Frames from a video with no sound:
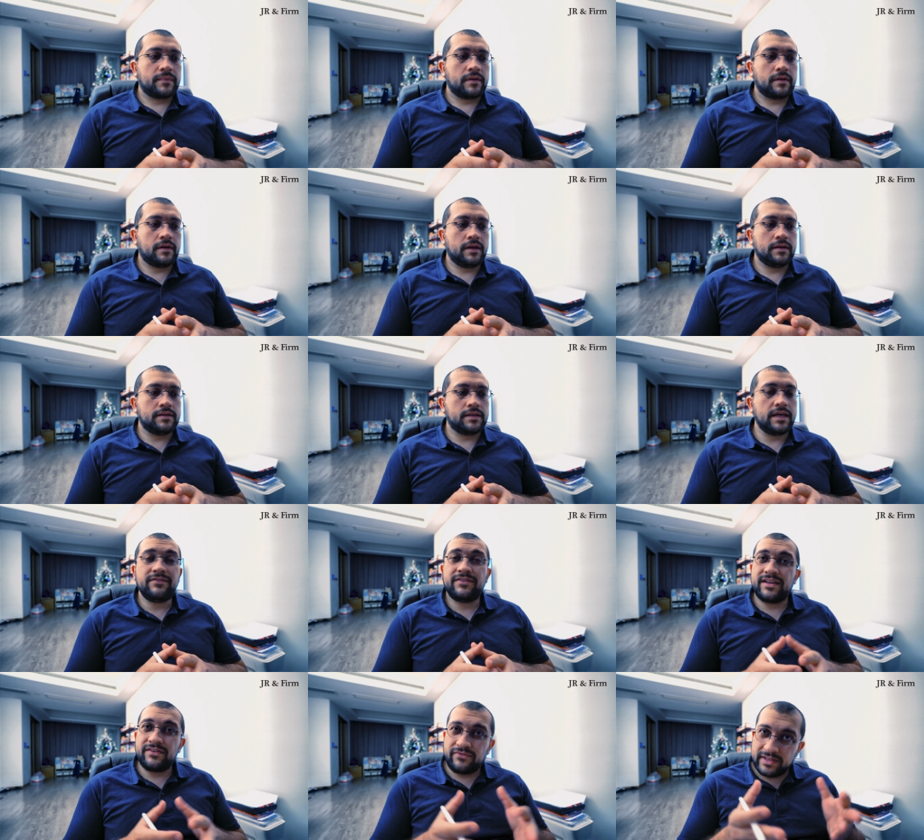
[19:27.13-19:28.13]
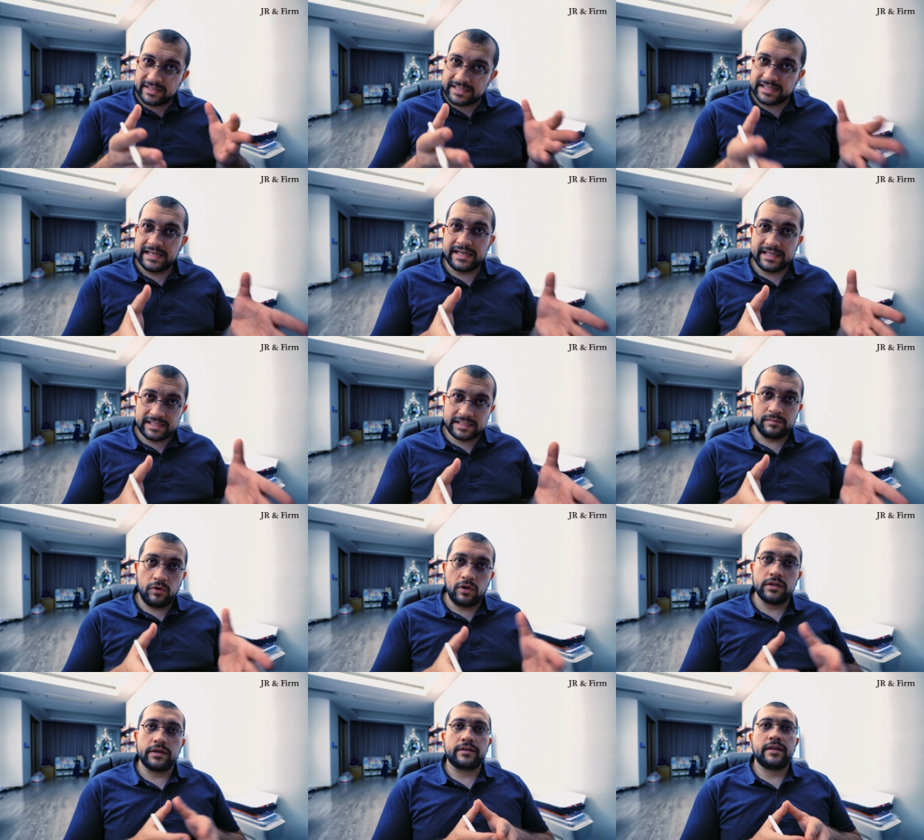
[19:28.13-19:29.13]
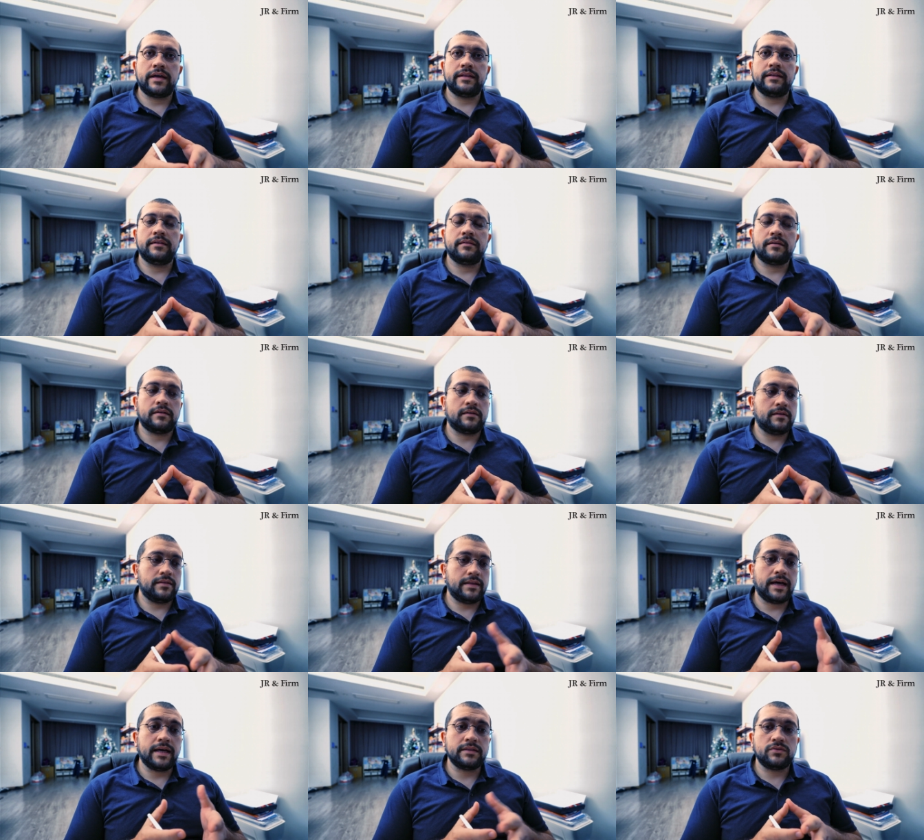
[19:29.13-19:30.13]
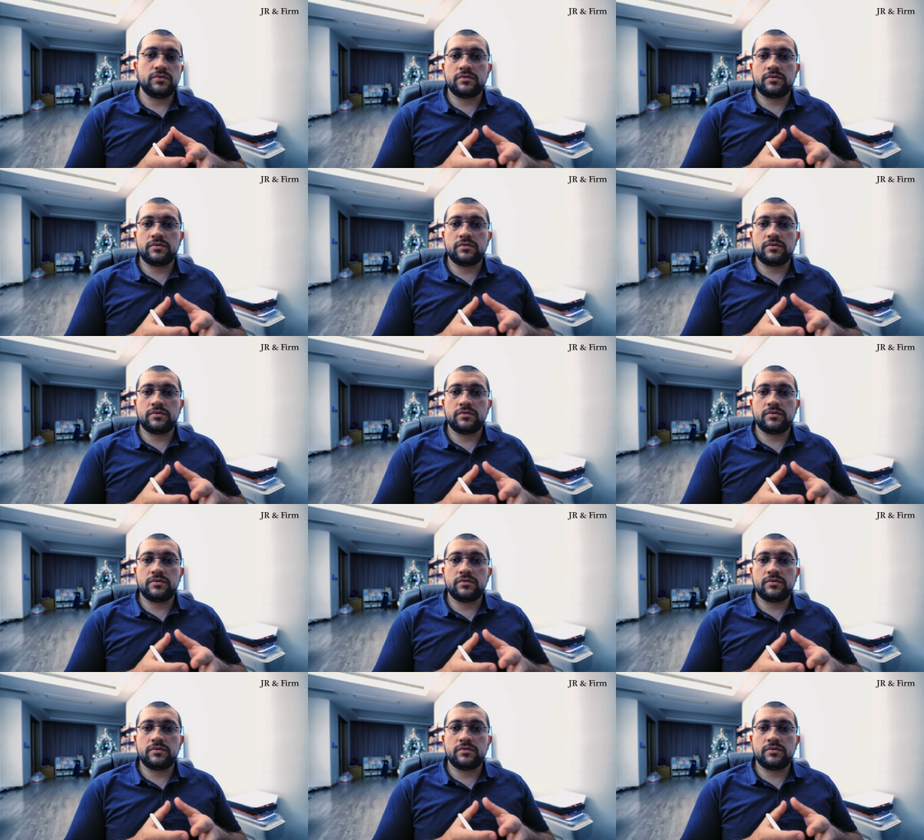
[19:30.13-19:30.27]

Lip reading: And even if it's smaller than that,